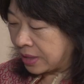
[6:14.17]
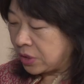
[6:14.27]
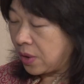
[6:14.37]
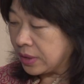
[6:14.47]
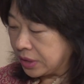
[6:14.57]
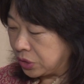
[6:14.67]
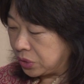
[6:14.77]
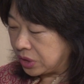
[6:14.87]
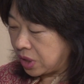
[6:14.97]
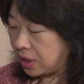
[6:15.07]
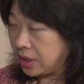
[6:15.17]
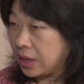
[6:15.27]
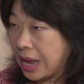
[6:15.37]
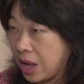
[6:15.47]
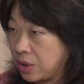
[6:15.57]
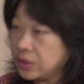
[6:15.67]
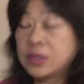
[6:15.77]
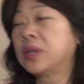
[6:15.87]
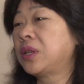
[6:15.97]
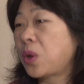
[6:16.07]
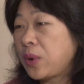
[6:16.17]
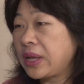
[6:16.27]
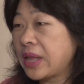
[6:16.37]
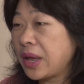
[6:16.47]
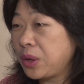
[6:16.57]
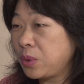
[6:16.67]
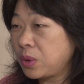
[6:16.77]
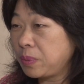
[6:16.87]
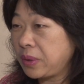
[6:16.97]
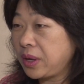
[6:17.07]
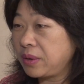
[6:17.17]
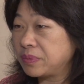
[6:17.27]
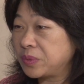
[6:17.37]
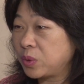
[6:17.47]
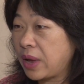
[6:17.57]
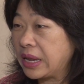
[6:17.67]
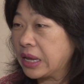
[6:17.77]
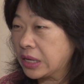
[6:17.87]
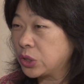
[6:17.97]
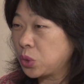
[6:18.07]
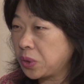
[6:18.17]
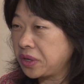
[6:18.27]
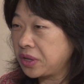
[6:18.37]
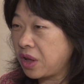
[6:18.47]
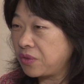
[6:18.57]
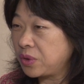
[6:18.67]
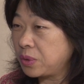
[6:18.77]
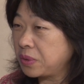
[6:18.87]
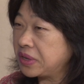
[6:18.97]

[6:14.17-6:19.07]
so, did you start it out knowing that you would be writing a historic novel, or were you